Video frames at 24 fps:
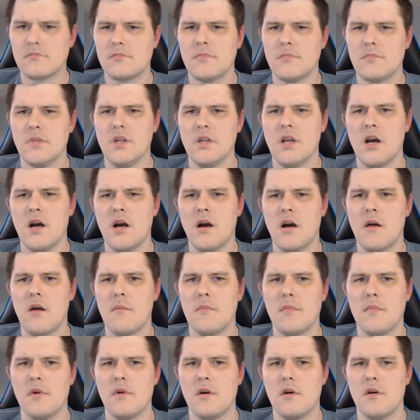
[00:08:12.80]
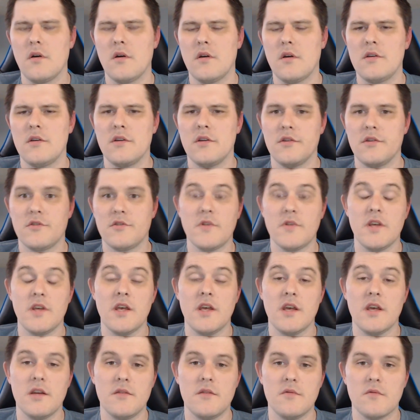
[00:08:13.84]
you do the
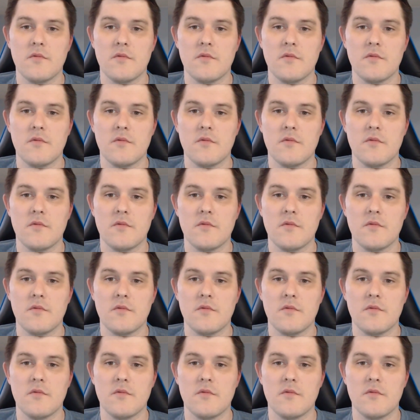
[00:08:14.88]
hit,